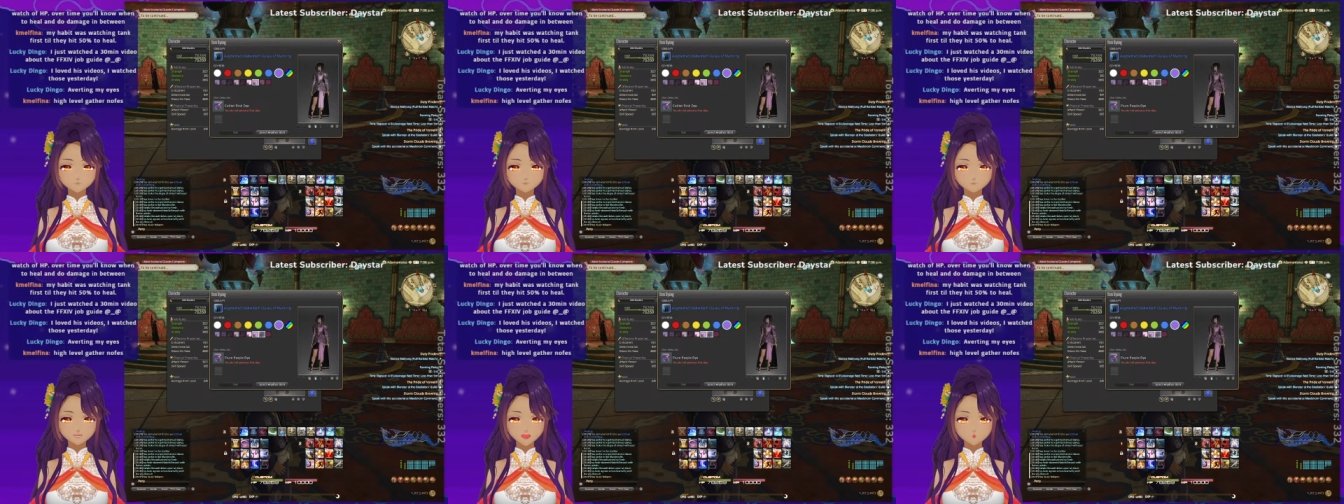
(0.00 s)

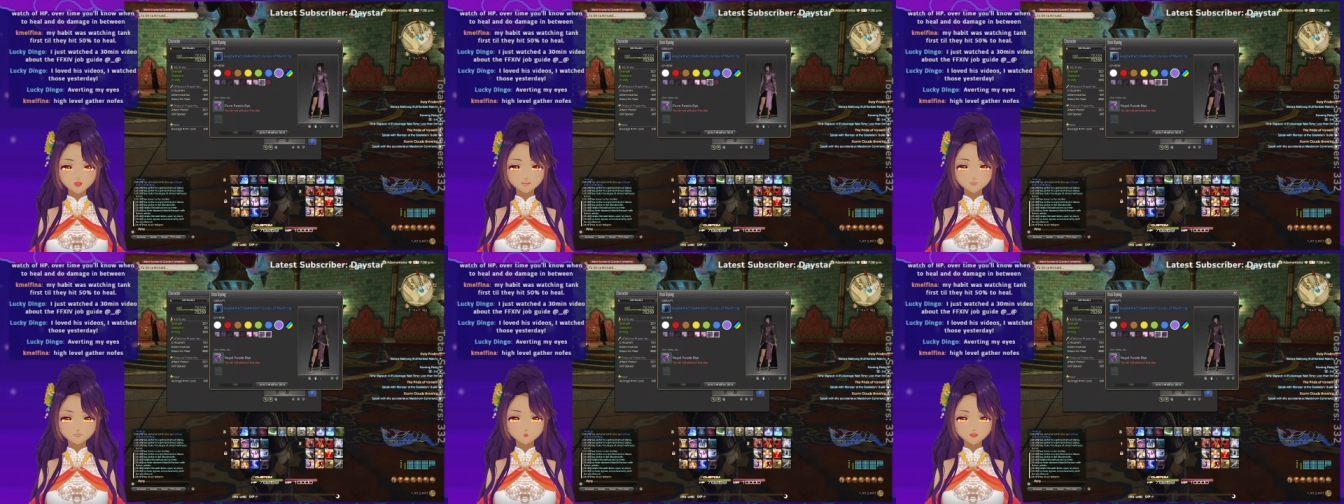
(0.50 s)
Okay, what
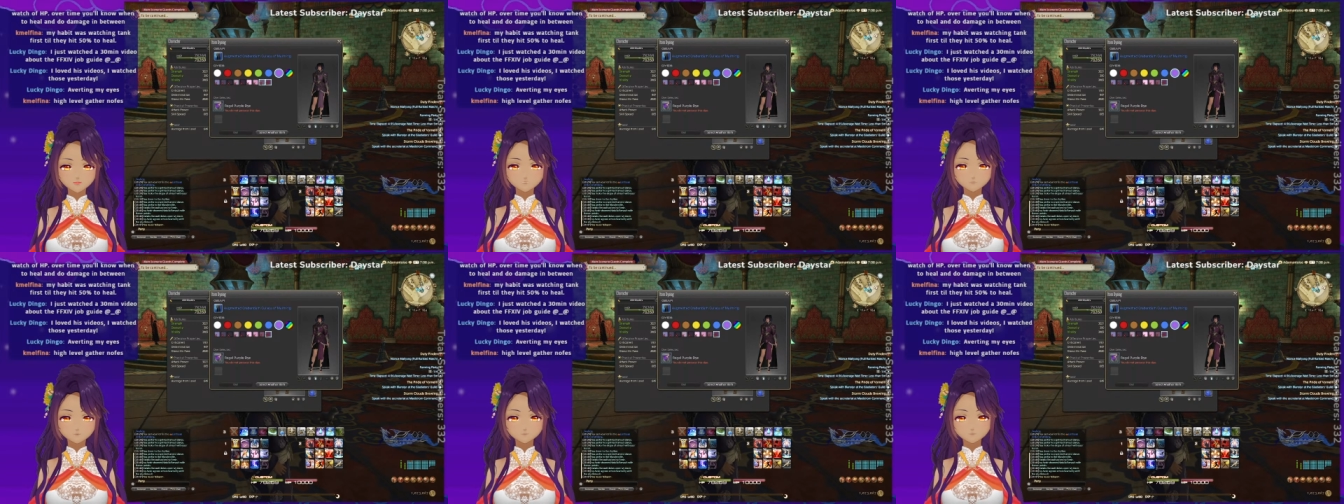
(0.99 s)

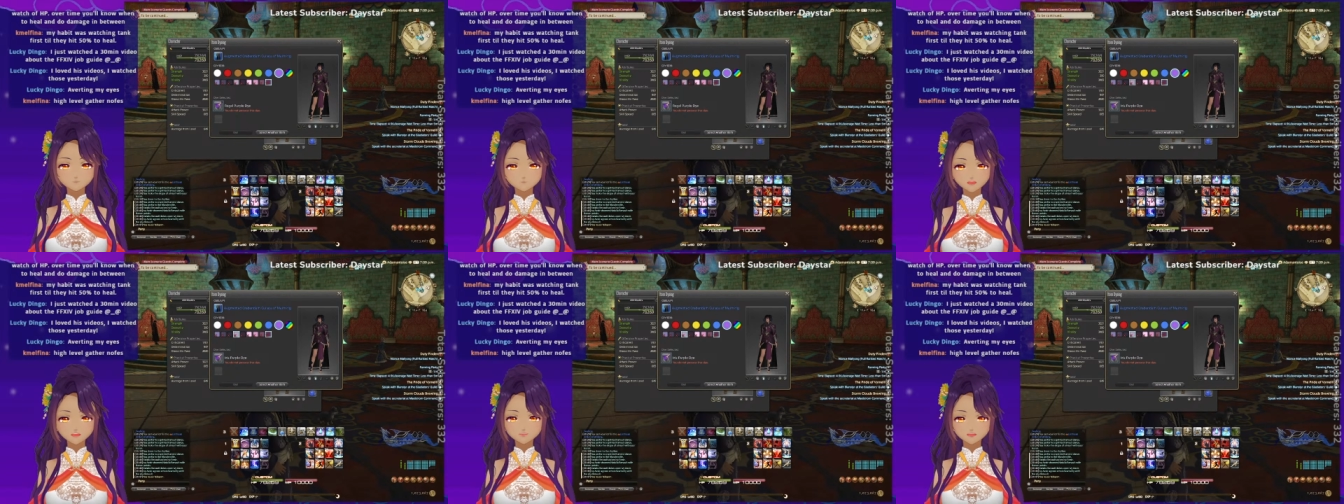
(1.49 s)

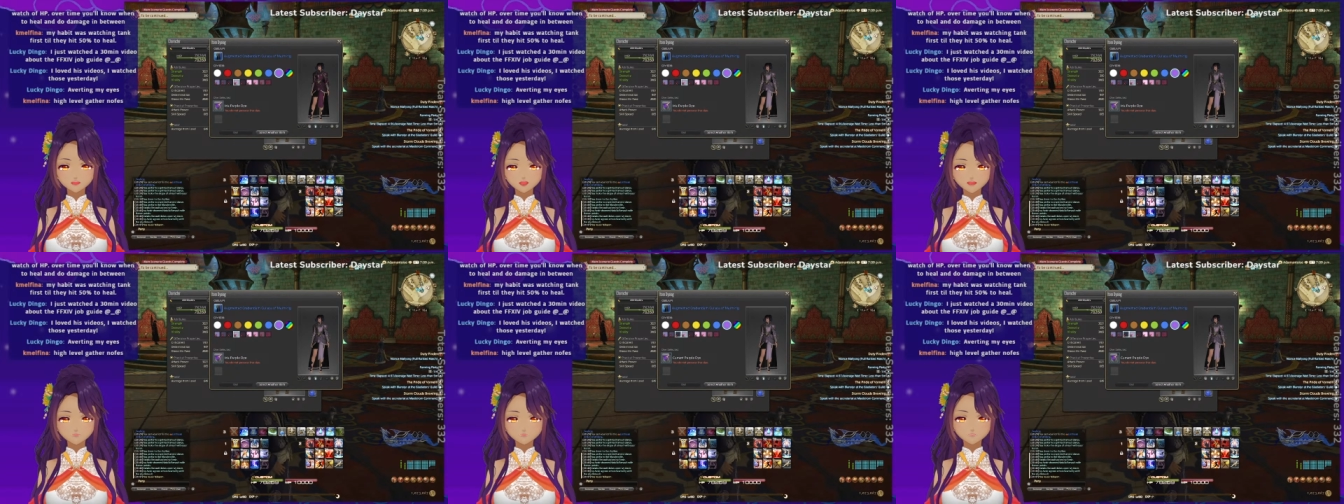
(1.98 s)
color
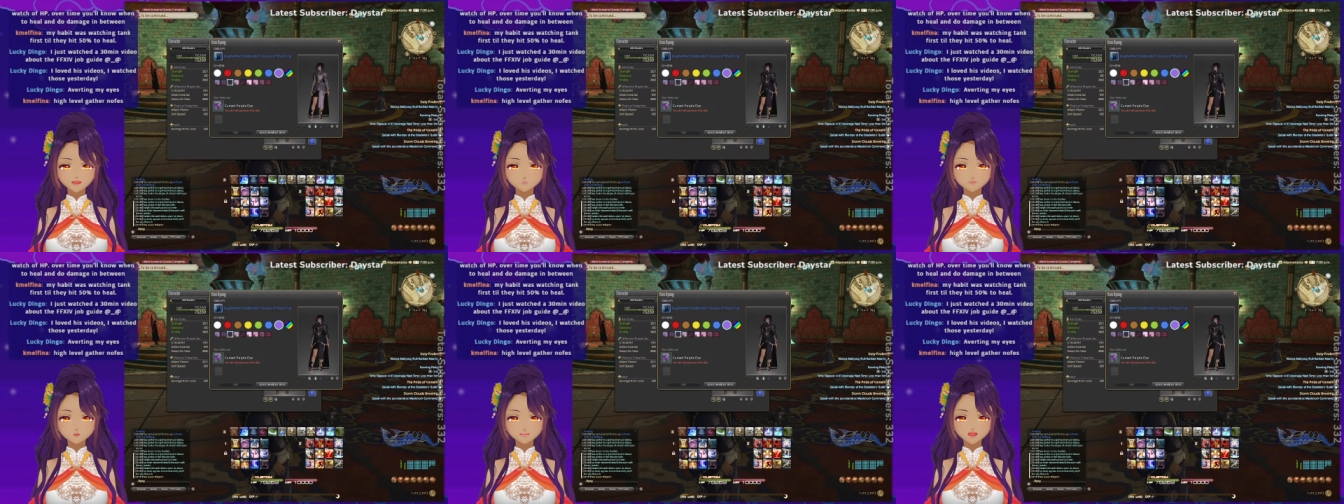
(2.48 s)
purple,
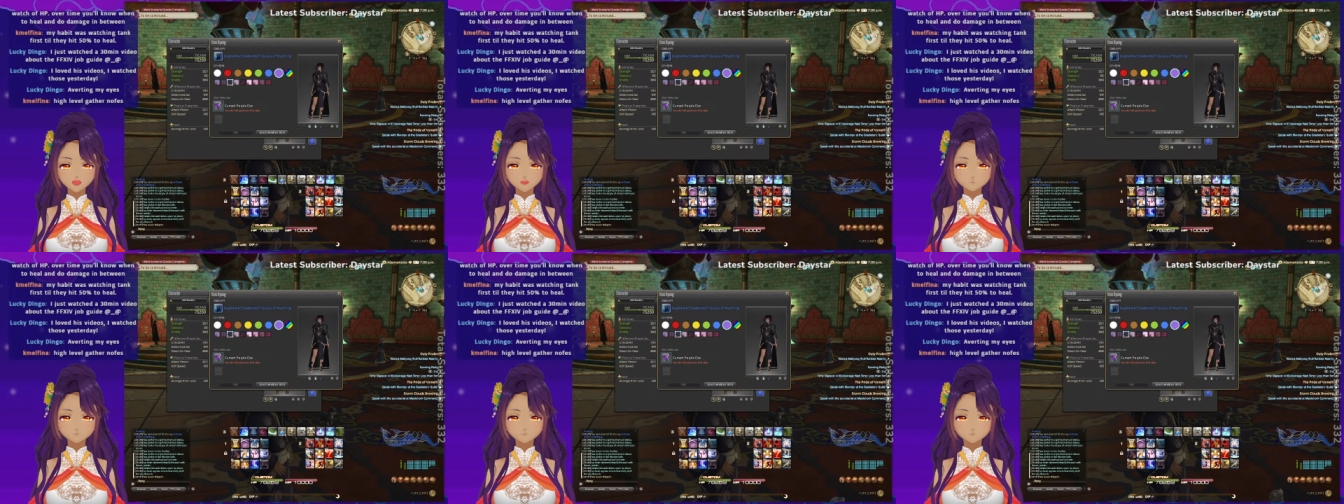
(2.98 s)
honestly, though?
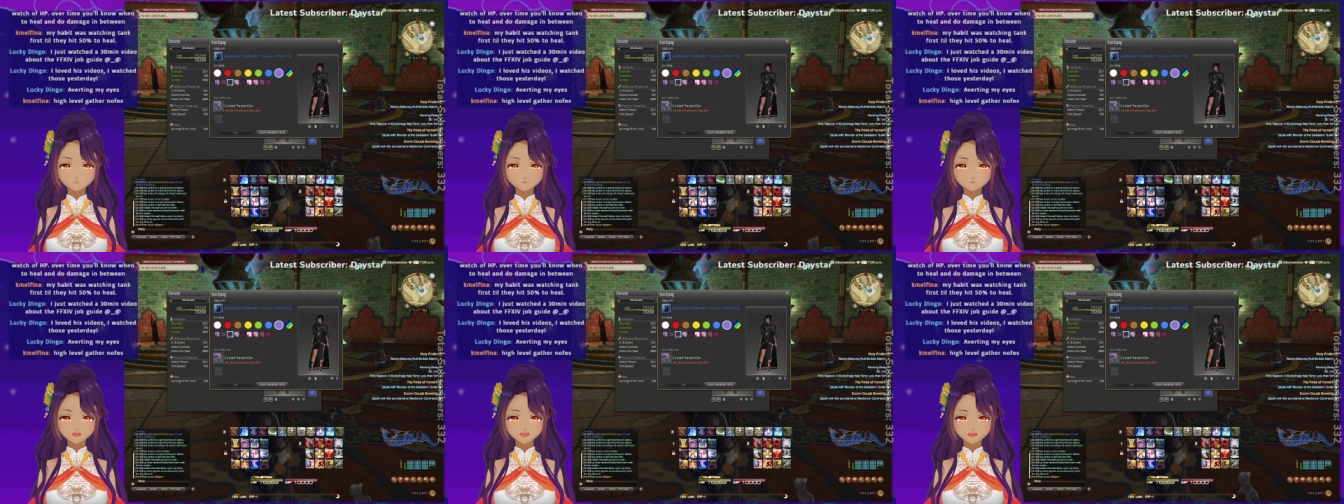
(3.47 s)

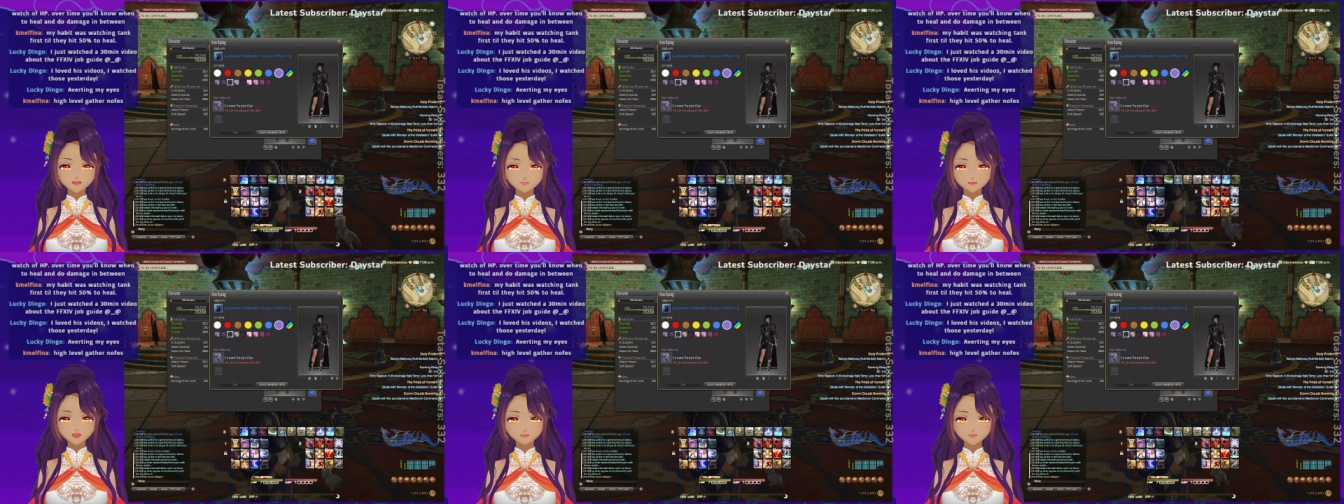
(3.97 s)
Like, that's
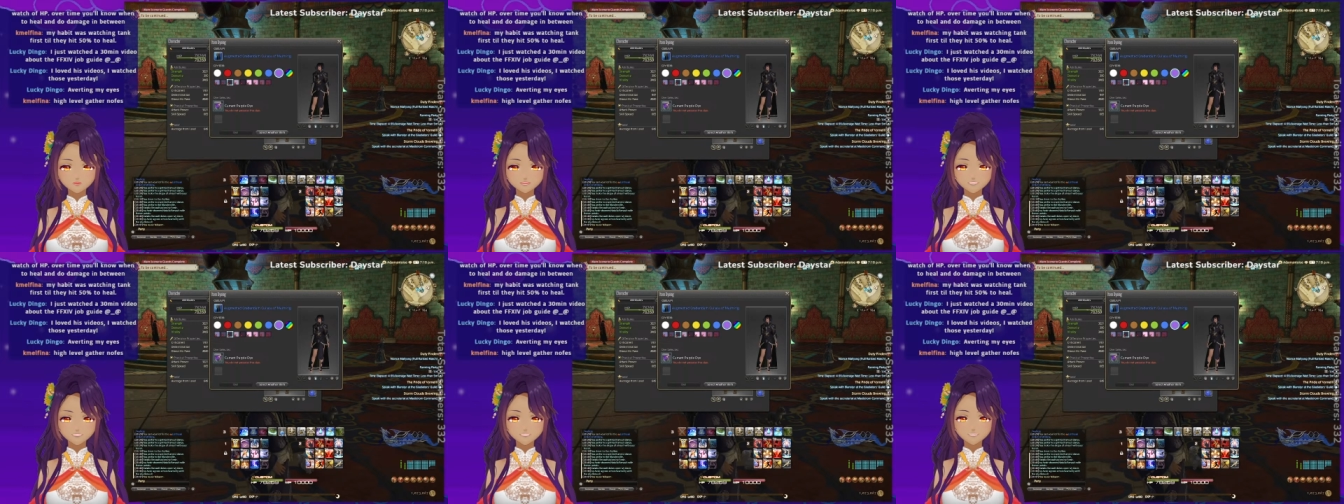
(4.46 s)
probably
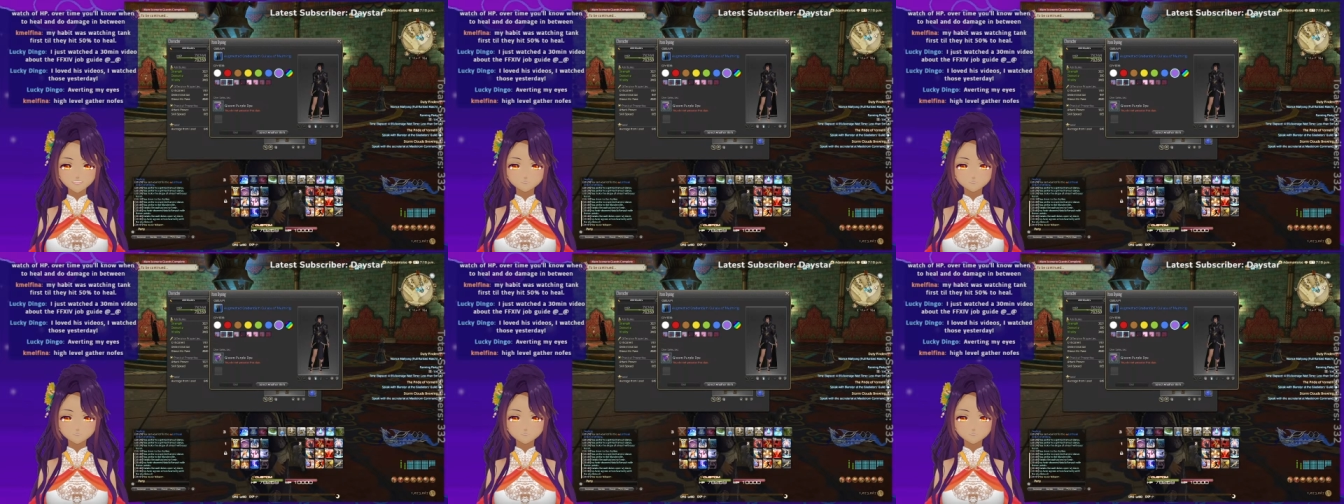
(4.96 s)
okay.